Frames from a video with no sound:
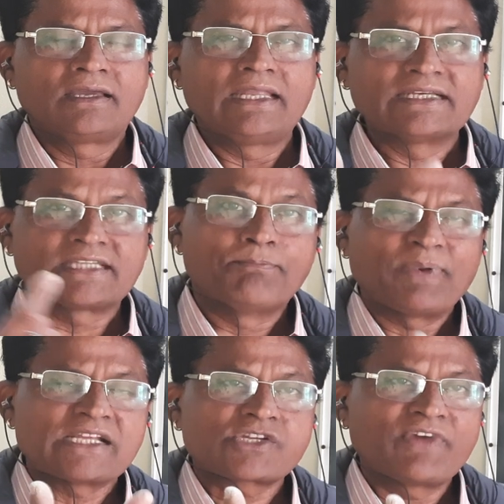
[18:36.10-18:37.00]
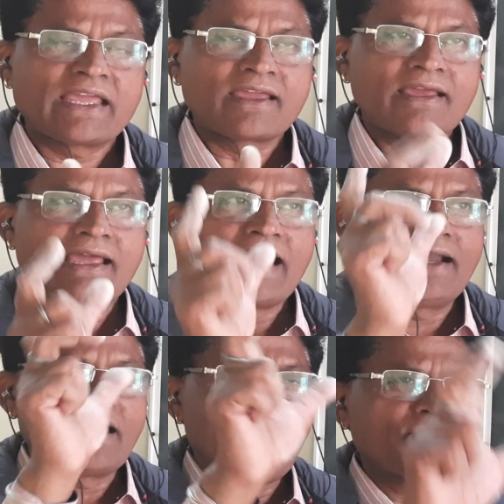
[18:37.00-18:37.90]
in a simplest way,
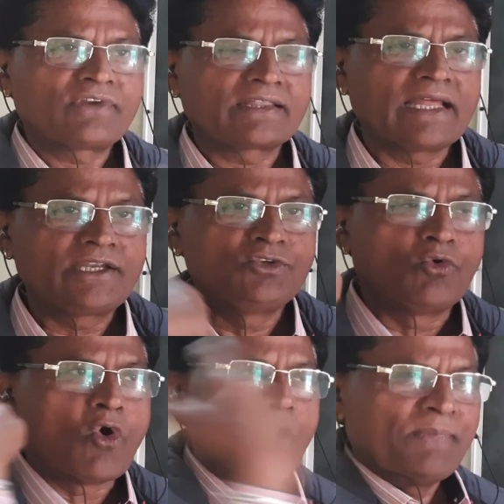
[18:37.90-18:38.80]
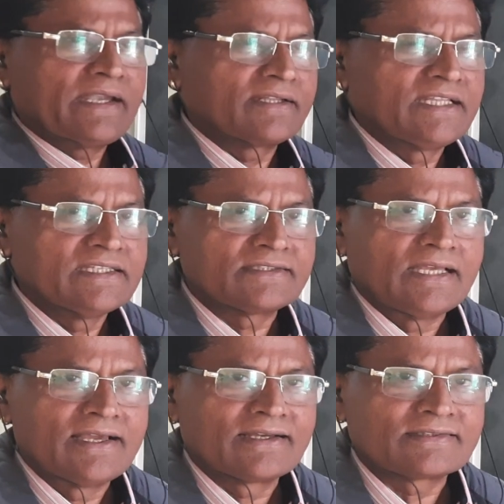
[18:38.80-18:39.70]
and after that you omit these
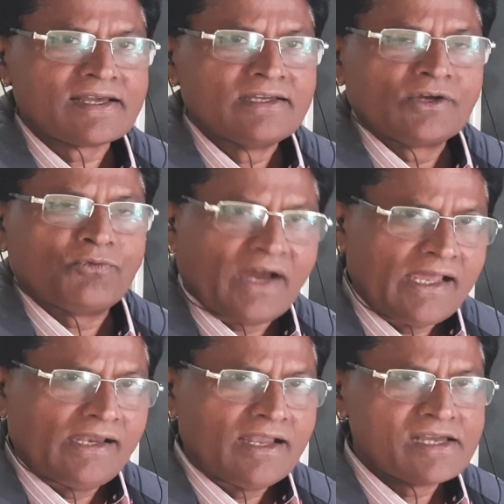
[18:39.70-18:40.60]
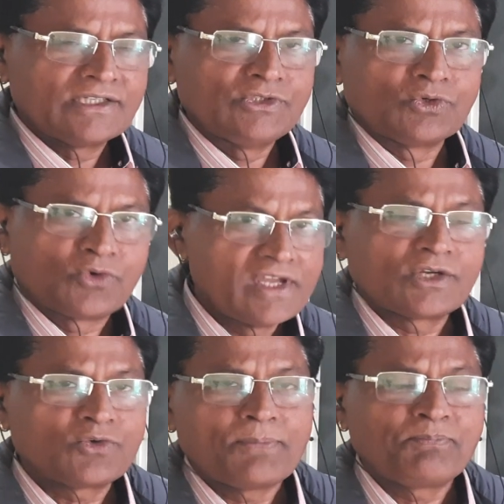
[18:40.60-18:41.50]
things while you are
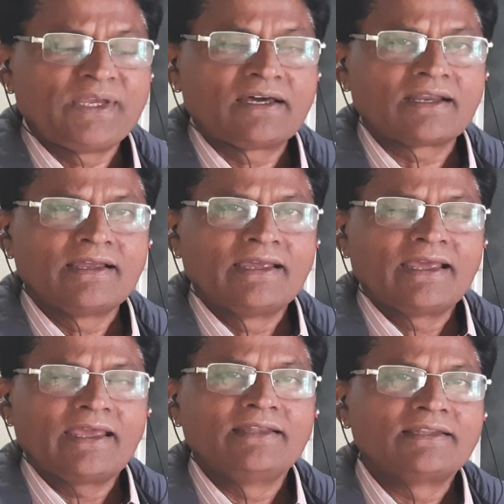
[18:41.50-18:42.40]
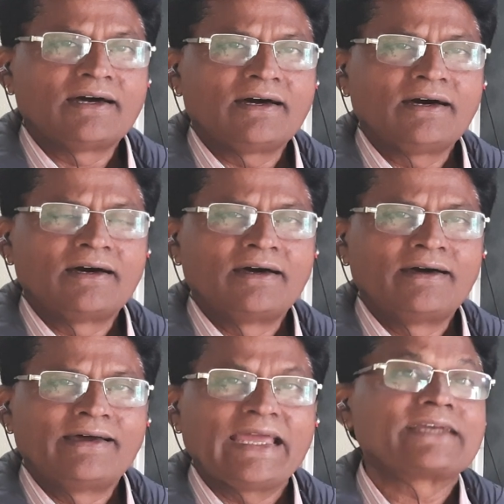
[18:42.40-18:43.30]
going to appear in the
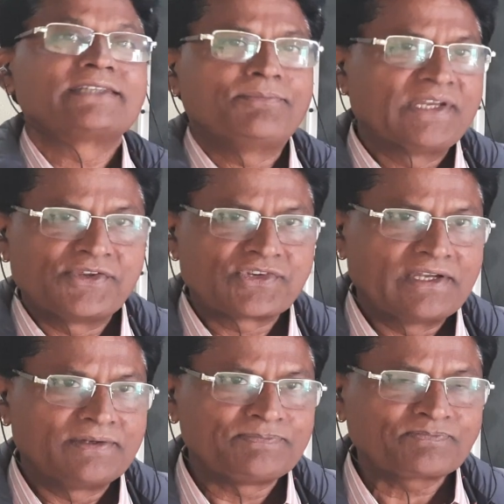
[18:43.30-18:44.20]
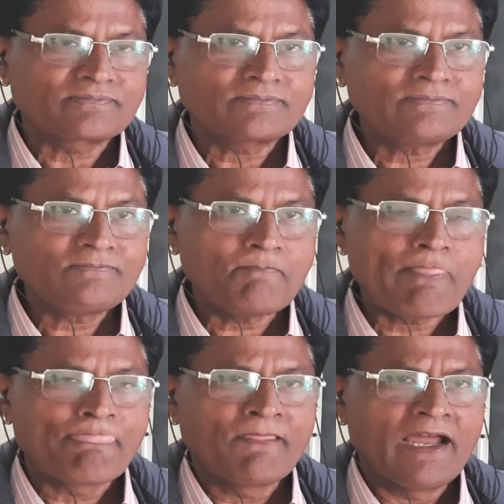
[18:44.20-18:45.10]
examination.
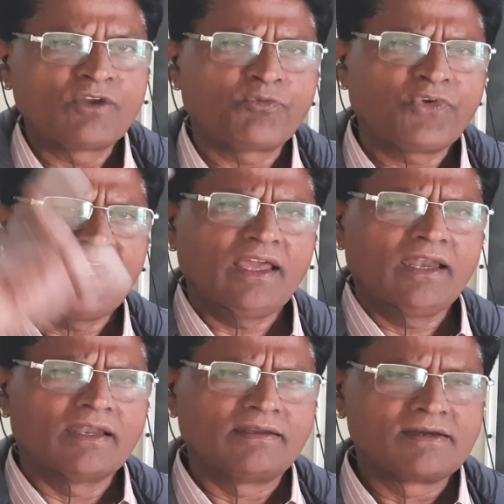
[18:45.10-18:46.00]
And feel,